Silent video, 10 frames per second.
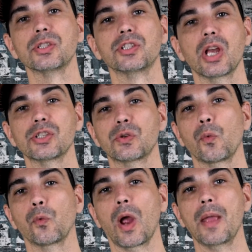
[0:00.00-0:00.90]
just
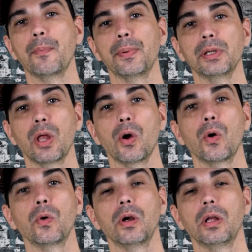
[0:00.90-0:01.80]
right
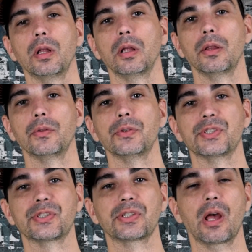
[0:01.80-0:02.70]
below the
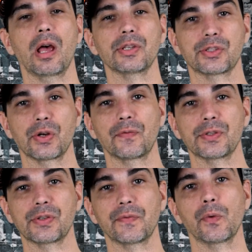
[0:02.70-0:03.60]

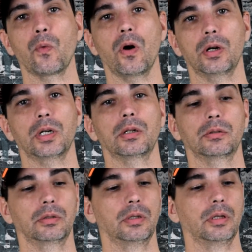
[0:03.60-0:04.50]
surface of the water.
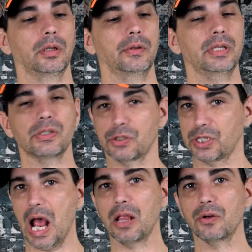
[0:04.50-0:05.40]
These are
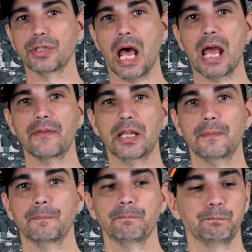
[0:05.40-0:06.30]
shallow diving,
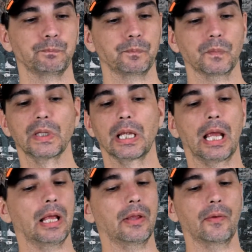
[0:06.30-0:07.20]

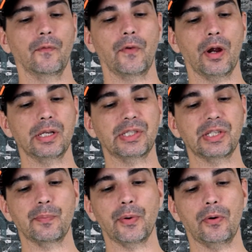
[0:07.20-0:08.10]
very
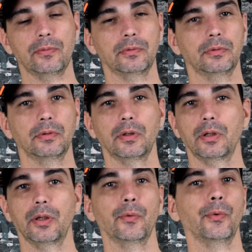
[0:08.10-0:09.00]
simple.
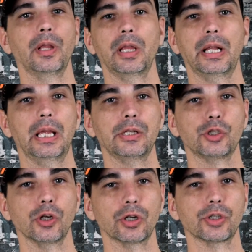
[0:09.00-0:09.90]
Reel it in,
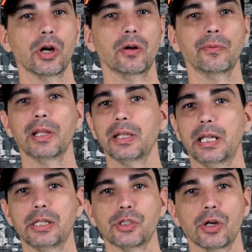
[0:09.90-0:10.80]
jerk, jerk, reel it
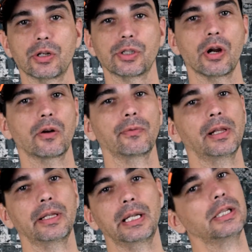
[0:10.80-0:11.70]
in, jerk, jerk,
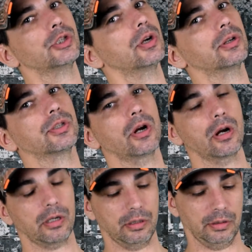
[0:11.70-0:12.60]
reel it in, jerk,
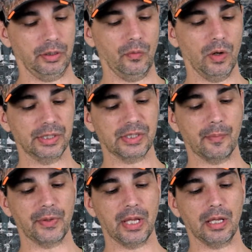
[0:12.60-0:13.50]
jerk. You want
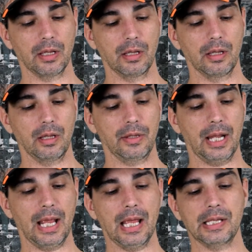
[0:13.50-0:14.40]
something that
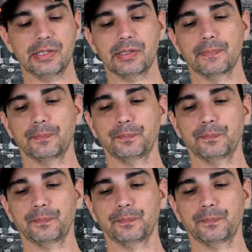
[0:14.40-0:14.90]
has